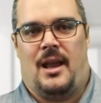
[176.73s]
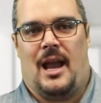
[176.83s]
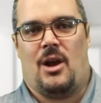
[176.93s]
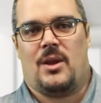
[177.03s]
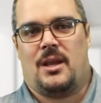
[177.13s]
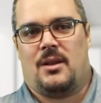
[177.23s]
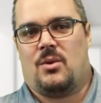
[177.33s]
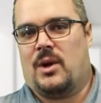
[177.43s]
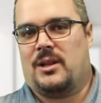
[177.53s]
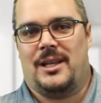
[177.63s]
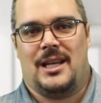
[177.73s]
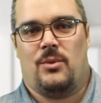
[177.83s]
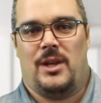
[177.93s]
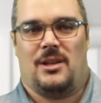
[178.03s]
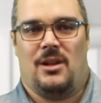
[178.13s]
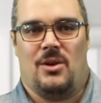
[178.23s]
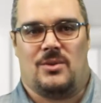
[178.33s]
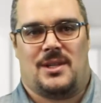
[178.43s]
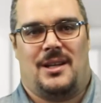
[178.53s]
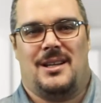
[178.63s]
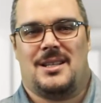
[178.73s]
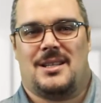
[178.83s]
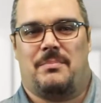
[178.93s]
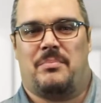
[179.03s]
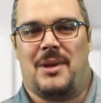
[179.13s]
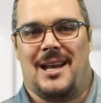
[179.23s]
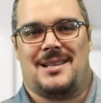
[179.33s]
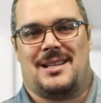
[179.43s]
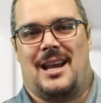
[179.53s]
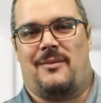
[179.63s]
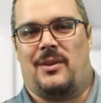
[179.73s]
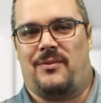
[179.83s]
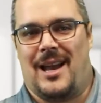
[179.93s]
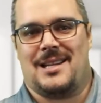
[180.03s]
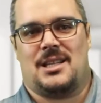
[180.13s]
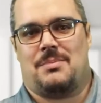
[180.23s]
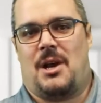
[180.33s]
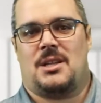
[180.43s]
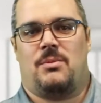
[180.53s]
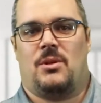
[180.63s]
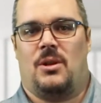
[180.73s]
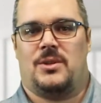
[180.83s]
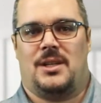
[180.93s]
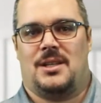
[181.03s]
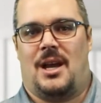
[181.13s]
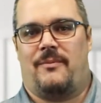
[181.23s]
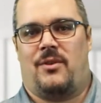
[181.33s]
How quickly can we close? It is best to have the fastest possible closing time